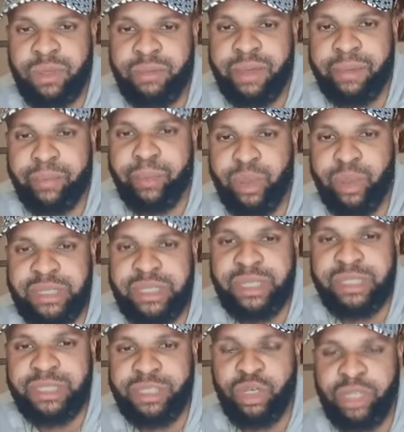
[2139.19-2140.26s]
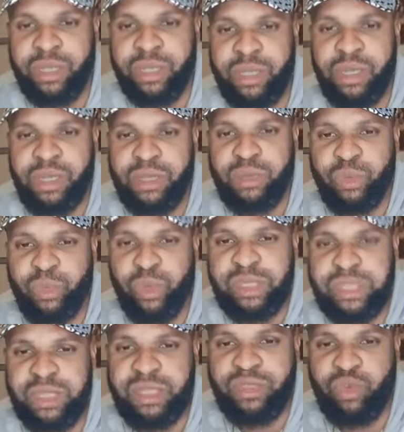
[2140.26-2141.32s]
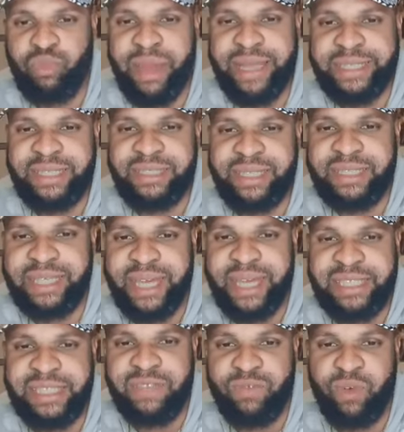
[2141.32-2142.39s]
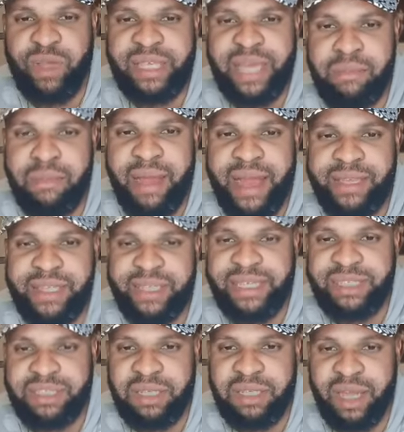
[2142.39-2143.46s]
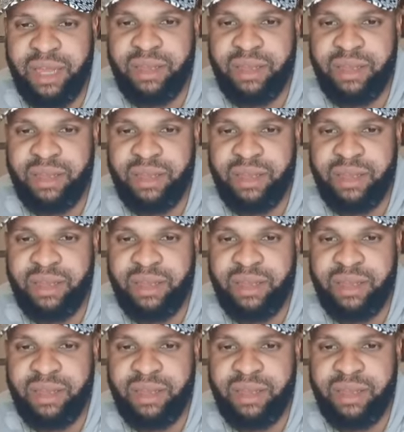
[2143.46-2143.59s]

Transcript: My boss lady, no, you boss lady, you might take the ticket in the wedding and bar in Nigeria.